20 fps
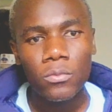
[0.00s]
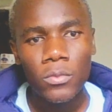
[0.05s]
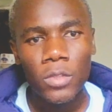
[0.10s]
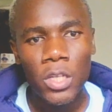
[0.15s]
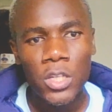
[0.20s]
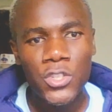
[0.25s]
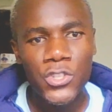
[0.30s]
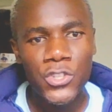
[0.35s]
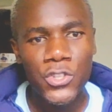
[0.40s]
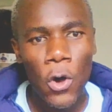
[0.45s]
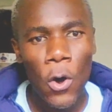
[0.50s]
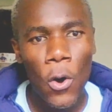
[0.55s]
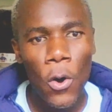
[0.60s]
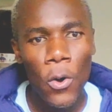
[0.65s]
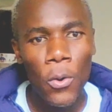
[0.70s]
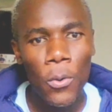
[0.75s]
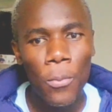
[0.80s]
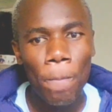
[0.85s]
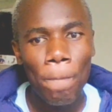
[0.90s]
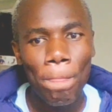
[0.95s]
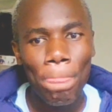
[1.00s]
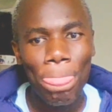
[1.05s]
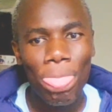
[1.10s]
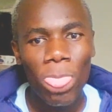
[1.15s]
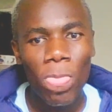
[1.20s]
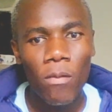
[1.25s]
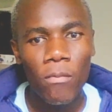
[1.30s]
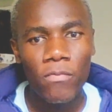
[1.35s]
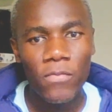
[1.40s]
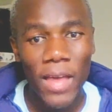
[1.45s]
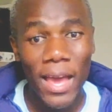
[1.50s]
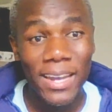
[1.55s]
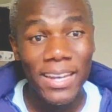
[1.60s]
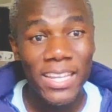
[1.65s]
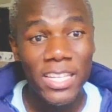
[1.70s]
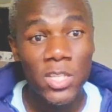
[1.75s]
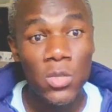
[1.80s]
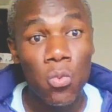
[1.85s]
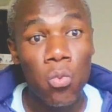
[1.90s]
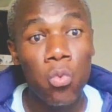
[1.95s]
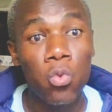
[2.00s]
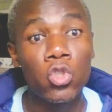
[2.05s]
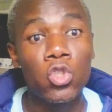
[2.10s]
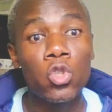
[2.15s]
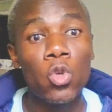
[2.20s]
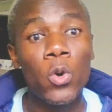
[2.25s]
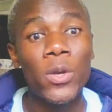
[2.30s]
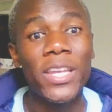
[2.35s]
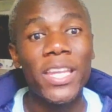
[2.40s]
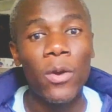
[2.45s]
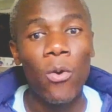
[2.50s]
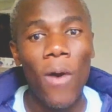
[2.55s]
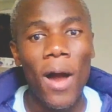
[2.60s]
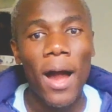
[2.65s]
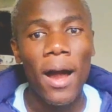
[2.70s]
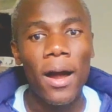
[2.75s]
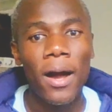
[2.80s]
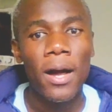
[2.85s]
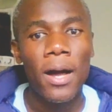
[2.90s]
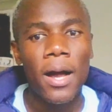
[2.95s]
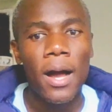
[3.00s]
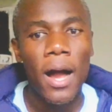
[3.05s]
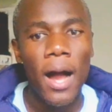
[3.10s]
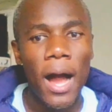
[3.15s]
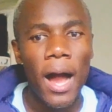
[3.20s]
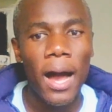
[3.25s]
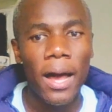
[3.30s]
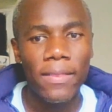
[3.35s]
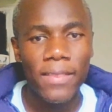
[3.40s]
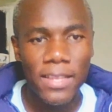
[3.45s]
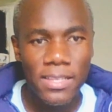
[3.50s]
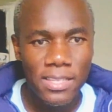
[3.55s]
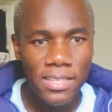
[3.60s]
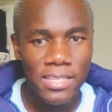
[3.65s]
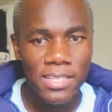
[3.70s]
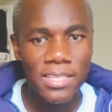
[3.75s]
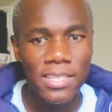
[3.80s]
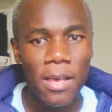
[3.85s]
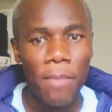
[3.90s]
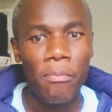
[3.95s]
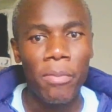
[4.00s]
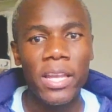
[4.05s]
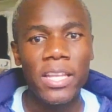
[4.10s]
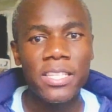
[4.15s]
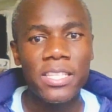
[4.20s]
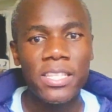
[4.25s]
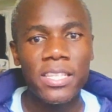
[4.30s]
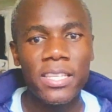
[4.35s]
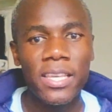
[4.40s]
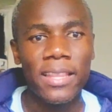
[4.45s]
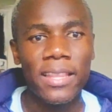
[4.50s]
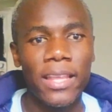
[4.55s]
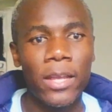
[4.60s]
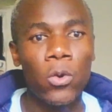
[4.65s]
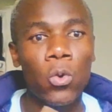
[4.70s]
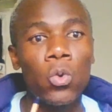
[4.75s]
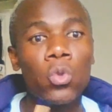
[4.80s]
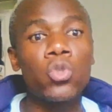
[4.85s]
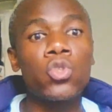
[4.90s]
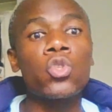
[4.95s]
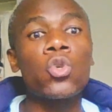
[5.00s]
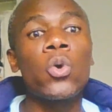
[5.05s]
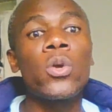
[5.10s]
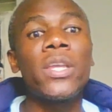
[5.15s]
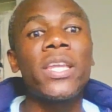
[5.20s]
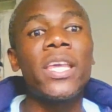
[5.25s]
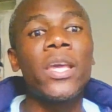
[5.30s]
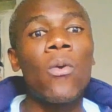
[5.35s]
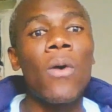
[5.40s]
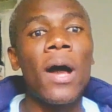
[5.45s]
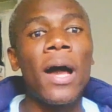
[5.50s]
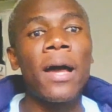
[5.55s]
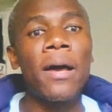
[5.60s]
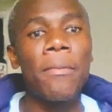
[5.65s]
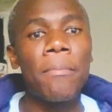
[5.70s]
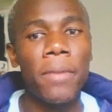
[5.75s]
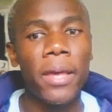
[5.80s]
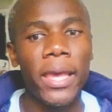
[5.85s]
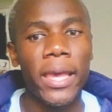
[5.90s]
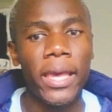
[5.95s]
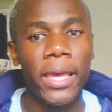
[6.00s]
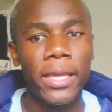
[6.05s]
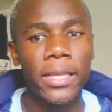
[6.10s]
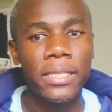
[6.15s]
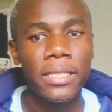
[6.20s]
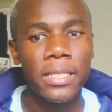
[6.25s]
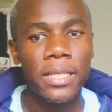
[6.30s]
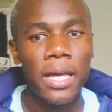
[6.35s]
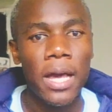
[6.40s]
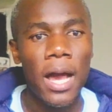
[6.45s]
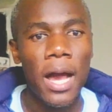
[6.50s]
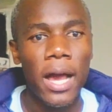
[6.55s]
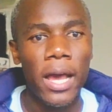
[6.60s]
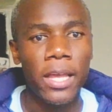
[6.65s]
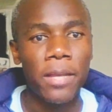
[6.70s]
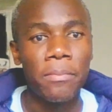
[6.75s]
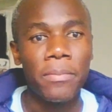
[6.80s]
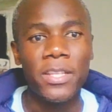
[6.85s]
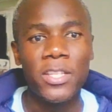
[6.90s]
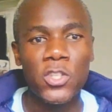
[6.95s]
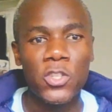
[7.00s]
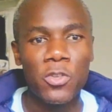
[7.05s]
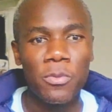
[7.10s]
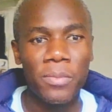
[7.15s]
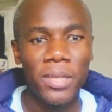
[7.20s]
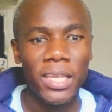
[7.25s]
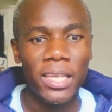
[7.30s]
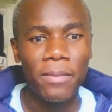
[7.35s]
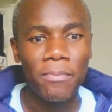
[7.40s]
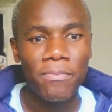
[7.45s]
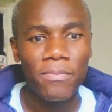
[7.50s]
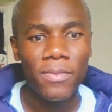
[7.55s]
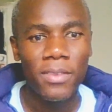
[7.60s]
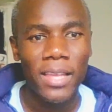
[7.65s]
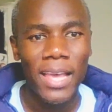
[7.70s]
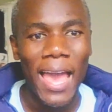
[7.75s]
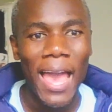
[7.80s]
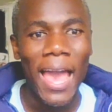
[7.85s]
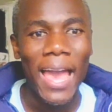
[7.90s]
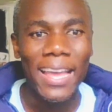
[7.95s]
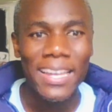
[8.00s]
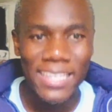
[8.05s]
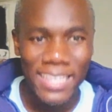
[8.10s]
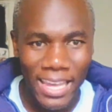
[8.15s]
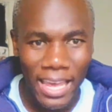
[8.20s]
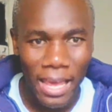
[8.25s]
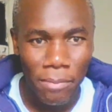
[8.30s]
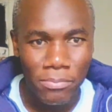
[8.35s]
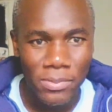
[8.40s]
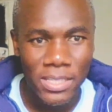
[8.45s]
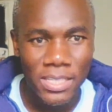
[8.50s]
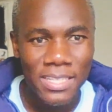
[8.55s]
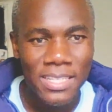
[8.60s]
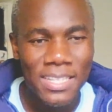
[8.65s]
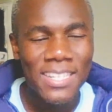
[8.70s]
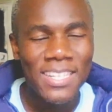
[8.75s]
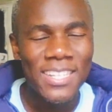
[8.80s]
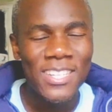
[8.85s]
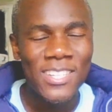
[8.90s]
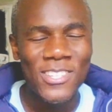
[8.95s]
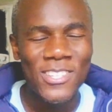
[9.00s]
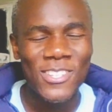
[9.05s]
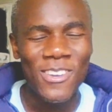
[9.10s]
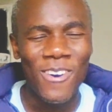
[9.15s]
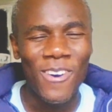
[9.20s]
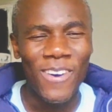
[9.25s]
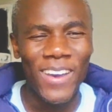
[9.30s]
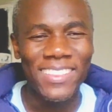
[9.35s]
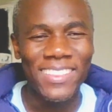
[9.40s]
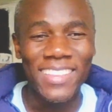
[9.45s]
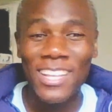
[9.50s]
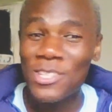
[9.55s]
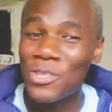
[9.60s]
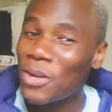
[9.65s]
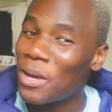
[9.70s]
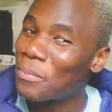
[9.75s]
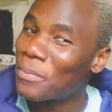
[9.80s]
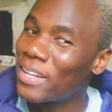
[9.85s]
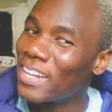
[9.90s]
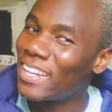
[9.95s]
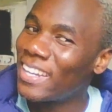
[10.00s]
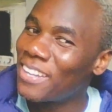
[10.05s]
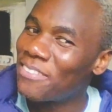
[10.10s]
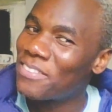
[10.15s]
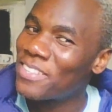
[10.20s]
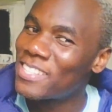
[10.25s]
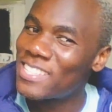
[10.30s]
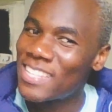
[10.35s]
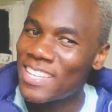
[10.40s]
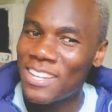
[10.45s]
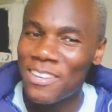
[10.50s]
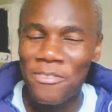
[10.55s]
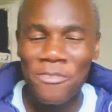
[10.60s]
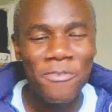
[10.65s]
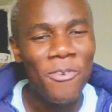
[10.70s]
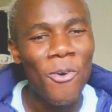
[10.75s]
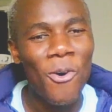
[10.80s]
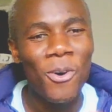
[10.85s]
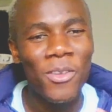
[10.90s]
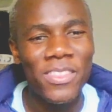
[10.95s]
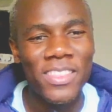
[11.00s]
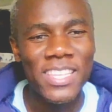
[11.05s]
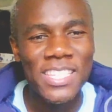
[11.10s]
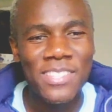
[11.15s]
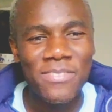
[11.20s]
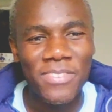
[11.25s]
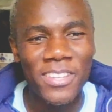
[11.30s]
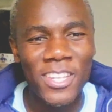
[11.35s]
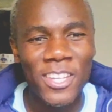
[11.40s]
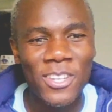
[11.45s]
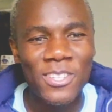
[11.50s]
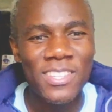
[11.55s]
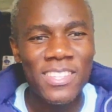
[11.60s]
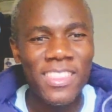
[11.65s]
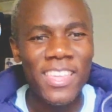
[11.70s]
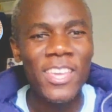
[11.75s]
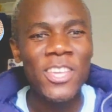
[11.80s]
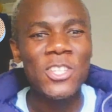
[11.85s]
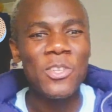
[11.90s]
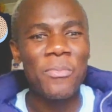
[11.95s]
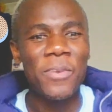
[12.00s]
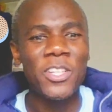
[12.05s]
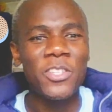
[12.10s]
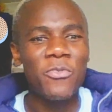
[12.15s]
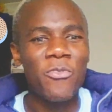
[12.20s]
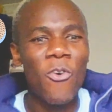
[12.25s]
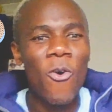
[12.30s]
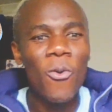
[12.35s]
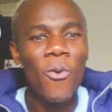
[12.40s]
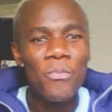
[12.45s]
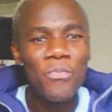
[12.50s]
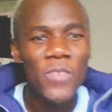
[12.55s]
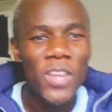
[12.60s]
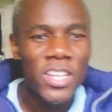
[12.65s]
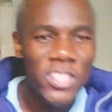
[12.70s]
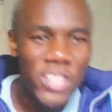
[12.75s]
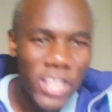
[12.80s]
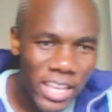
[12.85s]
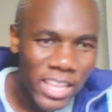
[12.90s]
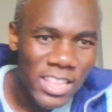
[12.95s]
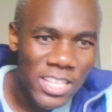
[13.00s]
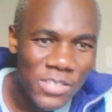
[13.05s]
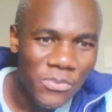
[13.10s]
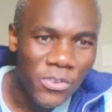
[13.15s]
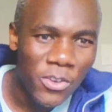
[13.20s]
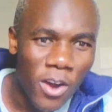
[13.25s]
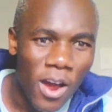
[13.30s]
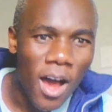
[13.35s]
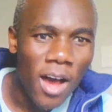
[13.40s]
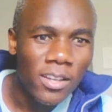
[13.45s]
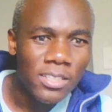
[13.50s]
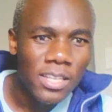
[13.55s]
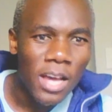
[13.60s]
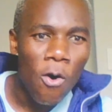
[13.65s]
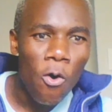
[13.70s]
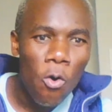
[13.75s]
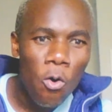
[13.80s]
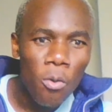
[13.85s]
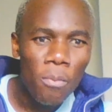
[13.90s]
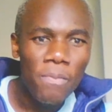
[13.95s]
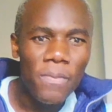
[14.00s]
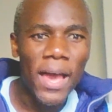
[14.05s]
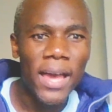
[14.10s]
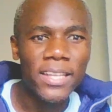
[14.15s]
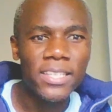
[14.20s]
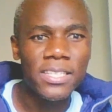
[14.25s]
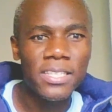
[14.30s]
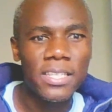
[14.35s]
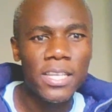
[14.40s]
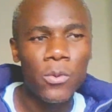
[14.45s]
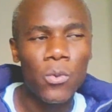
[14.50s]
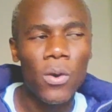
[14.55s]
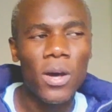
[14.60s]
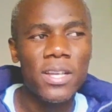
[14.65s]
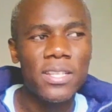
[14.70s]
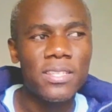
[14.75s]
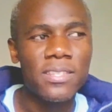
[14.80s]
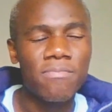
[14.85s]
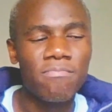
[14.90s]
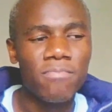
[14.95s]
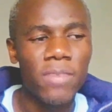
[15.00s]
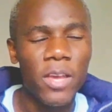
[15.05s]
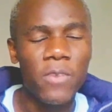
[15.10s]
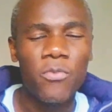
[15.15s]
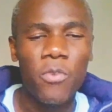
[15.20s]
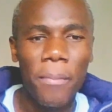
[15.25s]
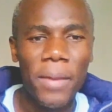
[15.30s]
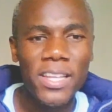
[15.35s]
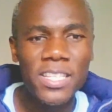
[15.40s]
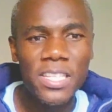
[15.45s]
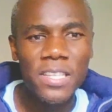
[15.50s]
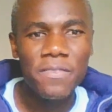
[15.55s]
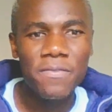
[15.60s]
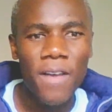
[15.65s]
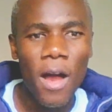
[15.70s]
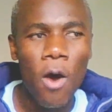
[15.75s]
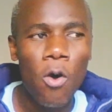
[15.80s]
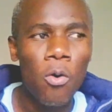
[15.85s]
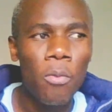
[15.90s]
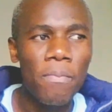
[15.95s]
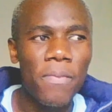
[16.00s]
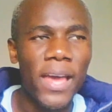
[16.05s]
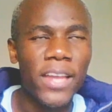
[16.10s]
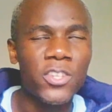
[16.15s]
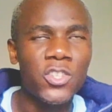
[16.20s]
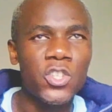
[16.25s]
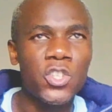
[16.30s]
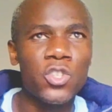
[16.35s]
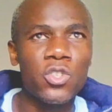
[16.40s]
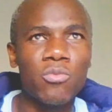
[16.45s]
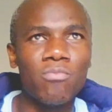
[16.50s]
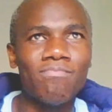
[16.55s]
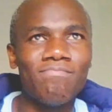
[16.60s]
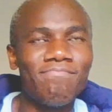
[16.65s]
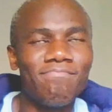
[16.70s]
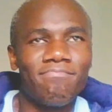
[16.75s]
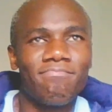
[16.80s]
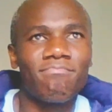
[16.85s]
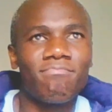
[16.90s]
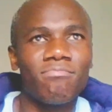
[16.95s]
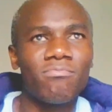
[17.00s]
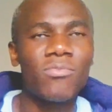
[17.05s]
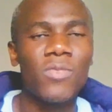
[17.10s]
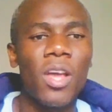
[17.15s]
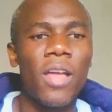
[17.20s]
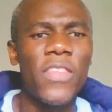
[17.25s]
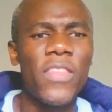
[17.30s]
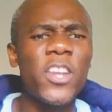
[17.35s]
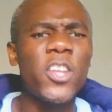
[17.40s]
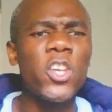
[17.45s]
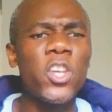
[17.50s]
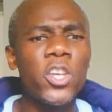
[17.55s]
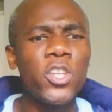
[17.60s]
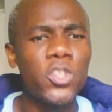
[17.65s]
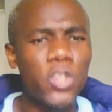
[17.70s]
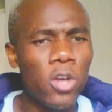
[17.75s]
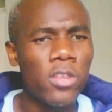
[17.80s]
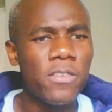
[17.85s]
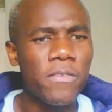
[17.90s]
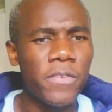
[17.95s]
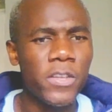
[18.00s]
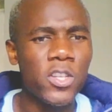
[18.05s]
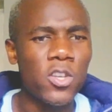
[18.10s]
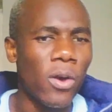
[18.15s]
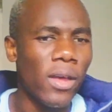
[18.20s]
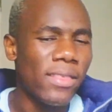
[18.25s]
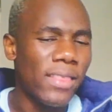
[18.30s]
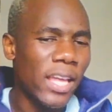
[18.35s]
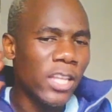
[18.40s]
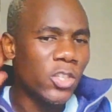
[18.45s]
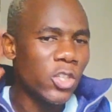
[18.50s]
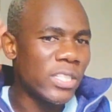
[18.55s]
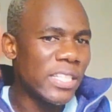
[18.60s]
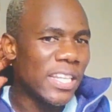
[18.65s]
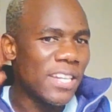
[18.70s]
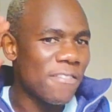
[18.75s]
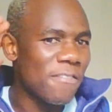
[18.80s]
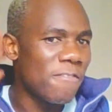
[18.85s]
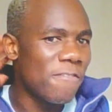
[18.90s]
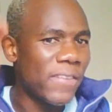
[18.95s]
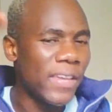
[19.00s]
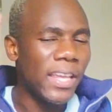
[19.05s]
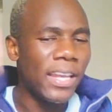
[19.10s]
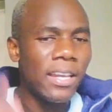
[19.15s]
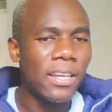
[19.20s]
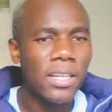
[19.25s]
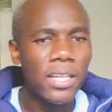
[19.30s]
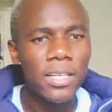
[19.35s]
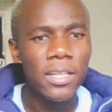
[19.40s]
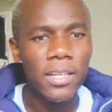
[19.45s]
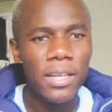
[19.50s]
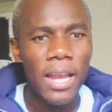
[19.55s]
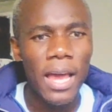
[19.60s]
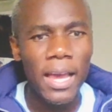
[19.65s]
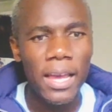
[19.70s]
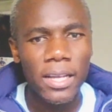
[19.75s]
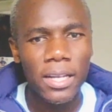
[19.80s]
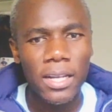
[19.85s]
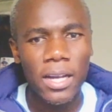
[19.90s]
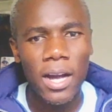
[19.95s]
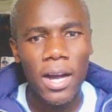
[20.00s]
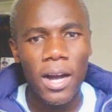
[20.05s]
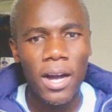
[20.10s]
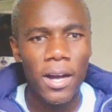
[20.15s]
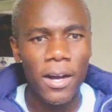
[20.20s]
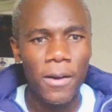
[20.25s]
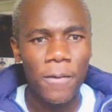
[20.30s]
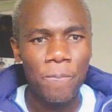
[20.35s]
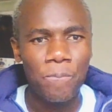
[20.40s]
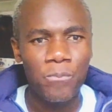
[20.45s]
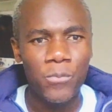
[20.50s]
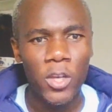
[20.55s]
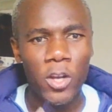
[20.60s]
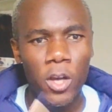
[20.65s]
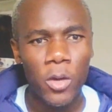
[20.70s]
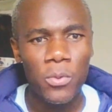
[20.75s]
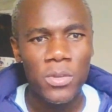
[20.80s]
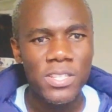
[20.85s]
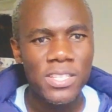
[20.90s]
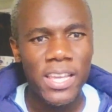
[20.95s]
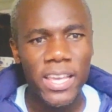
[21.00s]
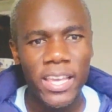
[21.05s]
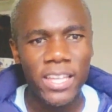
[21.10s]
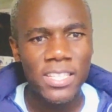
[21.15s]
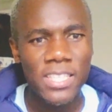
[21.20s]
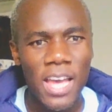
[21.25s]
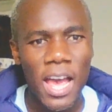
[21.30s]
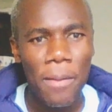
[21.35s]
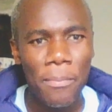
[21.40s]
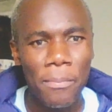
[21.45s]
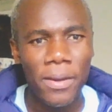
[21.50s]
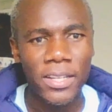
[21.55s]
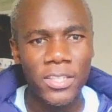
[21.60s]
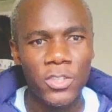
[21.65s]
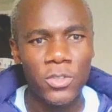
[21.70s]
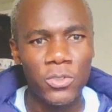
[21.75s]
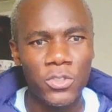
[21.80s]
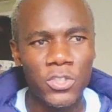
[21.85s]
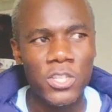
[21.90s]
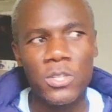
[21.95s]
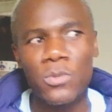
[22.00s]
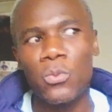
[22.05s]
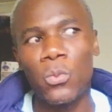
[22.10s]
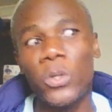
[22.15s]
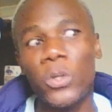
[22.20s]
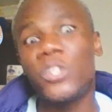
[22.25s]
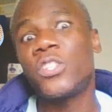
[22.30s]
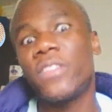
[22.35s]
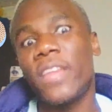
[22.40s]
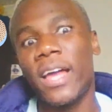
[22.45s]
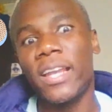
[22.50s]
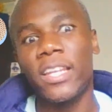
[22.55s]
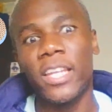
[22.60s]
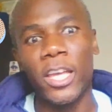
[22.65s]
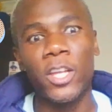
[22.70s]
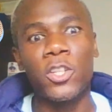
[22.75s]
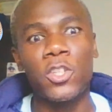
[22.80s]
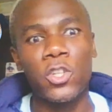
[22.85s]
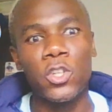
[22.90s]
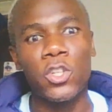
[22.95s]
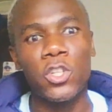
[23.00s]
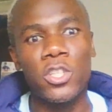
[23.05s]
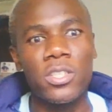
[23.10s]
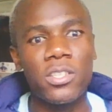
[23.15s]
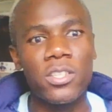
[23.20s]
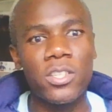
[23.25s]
So that is wutsoniwa. That's disability, and then kutsoniwa, it means to be handicapped. So, and that's how I'm gonna leave it for this video. Thank you so much for checking this video out. I hope that it was informative. I hope that you enjoyed the video, and that you didn't feel like it was taking time, but you just wish that it could